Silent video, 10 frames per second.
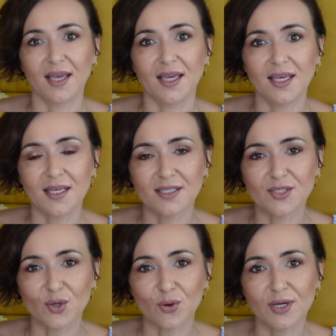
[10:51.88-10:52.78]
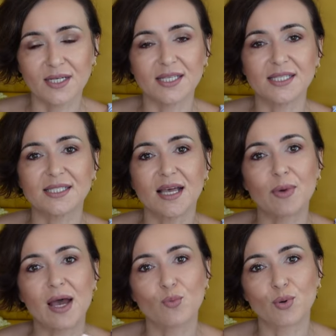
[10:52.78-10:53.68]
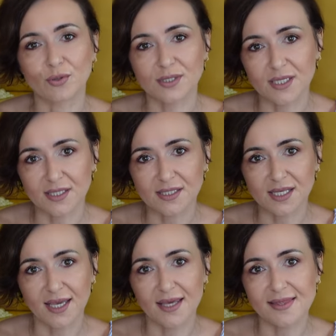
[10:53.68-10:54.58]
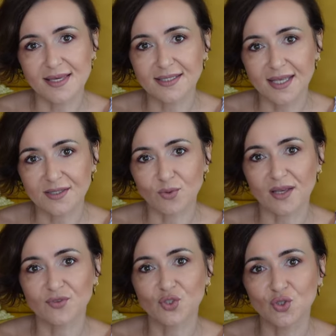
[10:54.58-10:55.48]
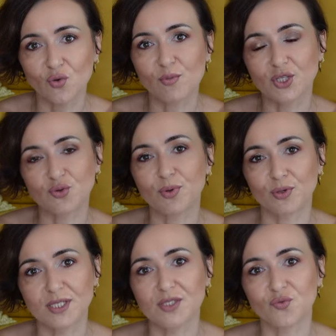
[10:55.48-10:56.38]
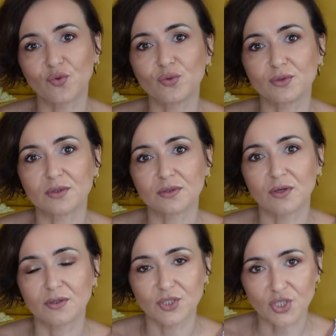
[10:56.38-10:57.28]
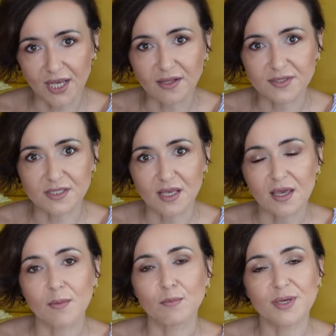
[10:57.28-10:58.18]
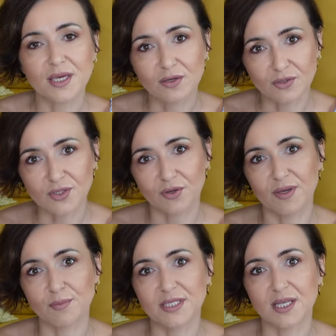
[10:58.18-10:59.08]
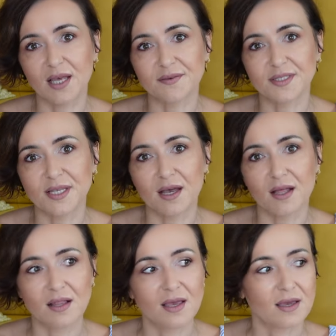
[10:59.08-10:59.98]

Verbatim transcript: is already somehow processed and these days we have so much processed food on the shelves because of a busy lifestyle